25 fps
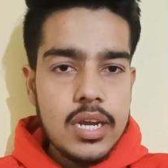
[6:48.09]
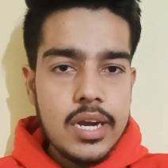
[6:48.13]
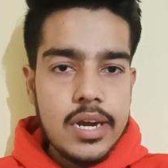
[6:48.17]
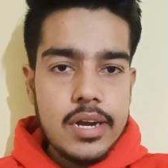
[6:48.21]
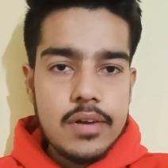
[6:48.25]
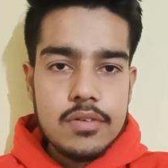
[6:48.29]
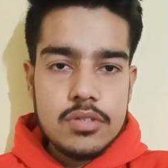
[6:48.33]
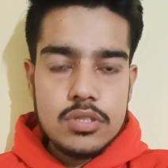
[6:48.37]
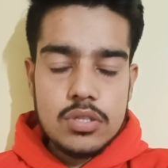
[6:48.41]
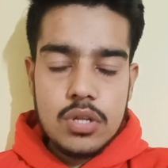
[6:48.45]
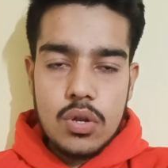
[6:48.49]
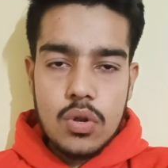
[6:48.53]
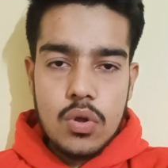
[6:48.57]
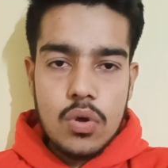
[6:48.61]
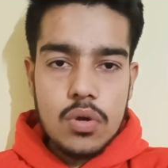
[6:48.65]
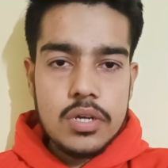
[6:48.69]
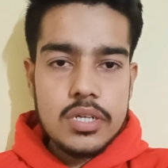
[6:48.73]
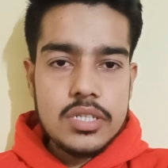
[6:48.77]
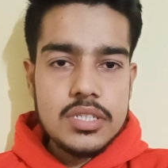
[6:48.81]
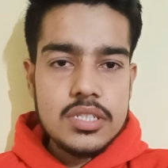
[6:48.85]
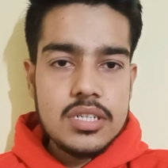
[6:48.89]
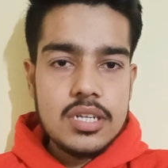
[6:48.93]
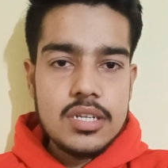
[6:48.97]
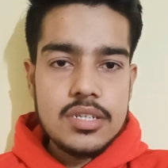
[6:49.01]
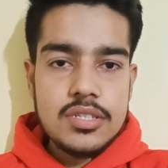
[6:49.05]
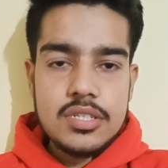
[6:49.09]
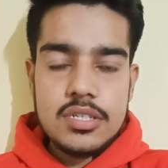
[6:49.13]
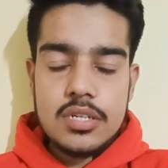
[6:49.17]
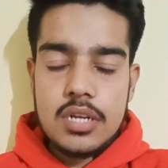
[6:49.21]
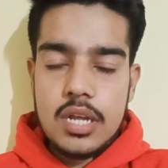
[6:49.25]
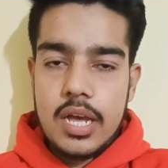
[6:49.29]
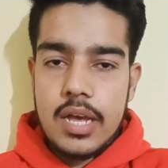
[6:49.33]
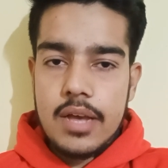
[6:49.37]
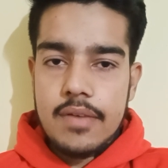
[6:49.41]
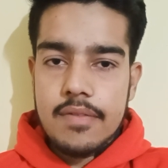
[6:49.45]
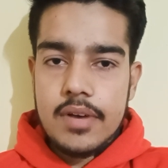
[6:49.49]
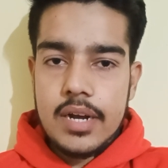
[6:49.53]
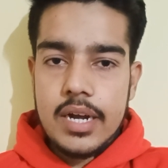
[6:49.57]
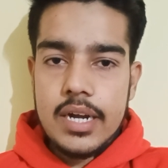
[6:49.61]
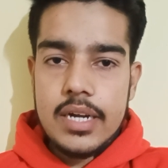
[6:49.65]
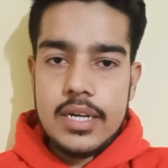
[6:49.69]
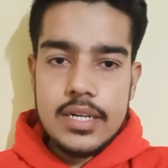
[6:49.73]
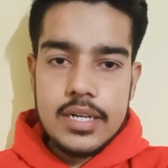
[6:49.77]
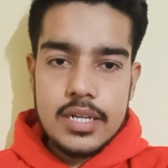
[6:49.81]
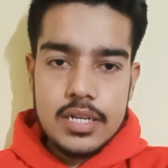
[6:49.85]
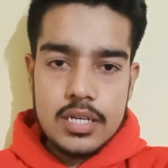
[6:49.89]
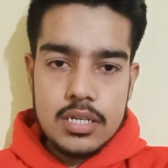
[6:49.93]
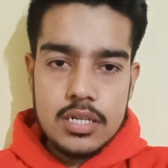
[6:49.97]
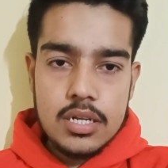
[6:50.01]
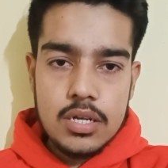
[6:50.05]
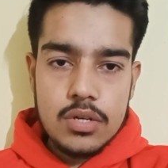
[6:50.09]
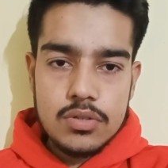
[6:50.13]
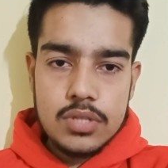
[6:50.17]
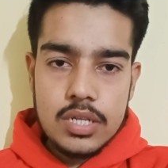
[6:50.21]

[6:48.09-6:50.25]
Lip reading: It was the longest session I have read till now.